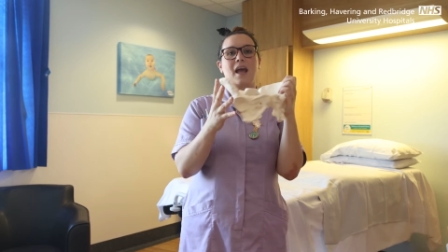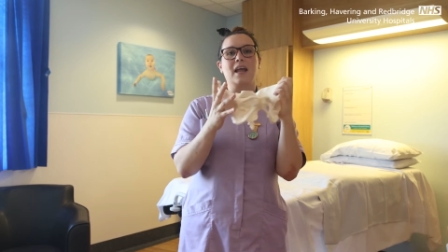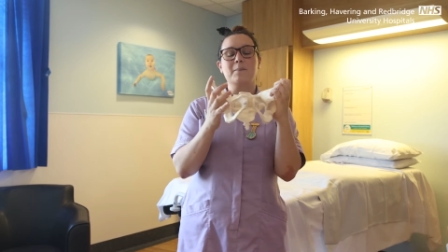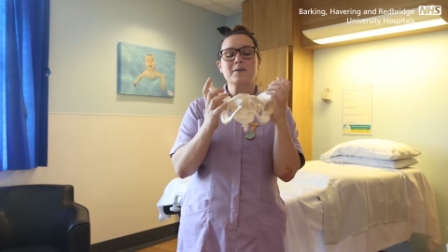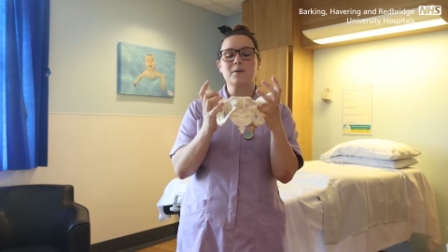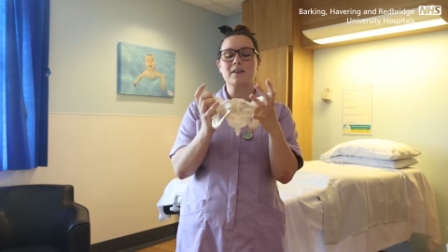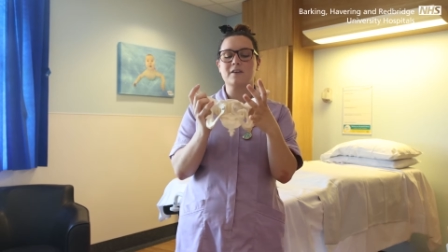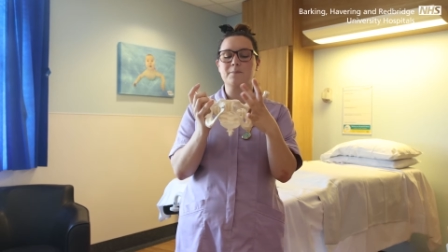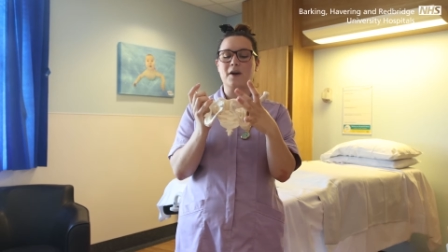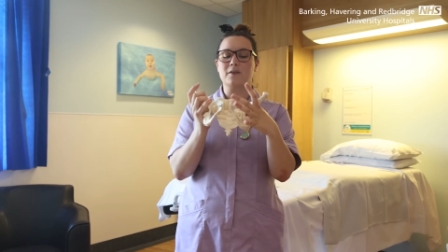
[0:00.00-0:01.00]
And in between
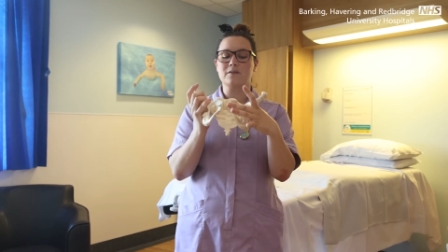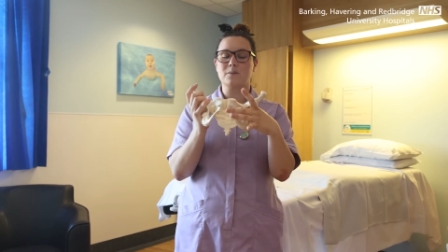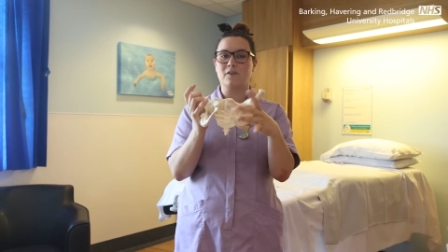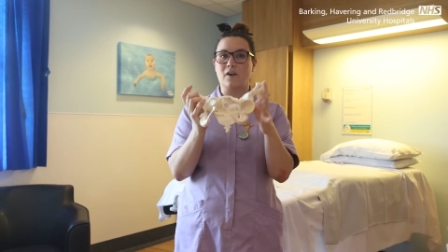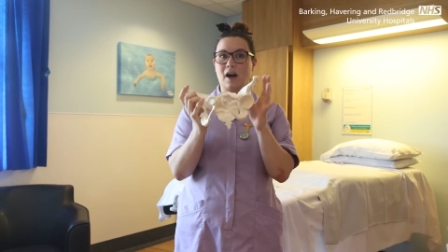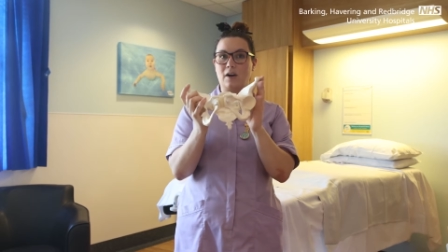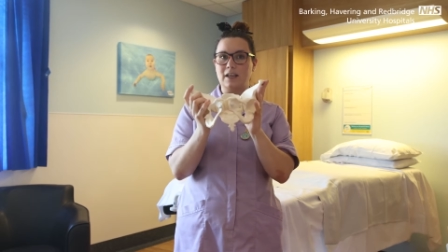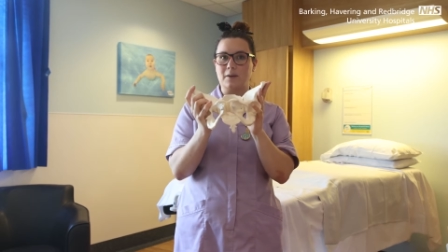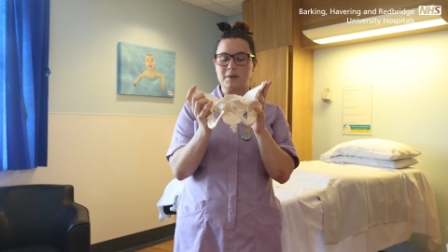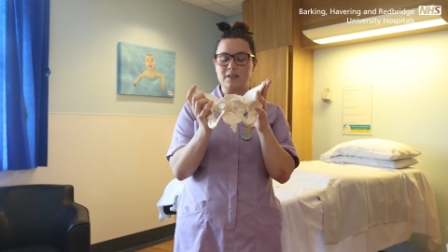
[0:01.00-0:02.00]
those bones, we've got our
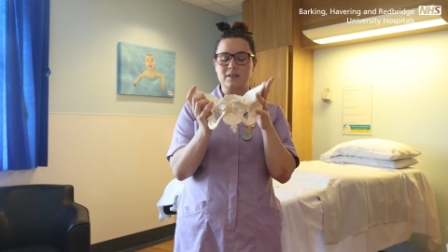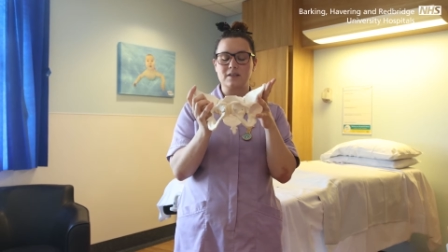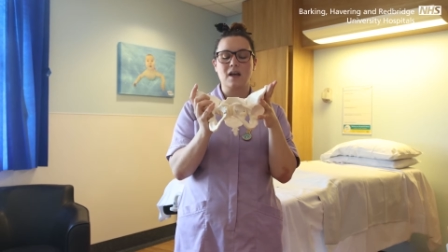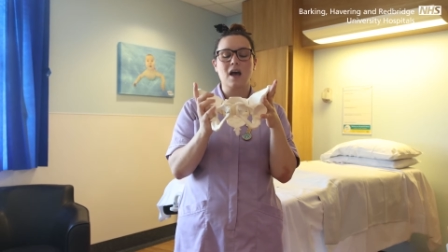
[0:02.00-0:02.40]
ligaments.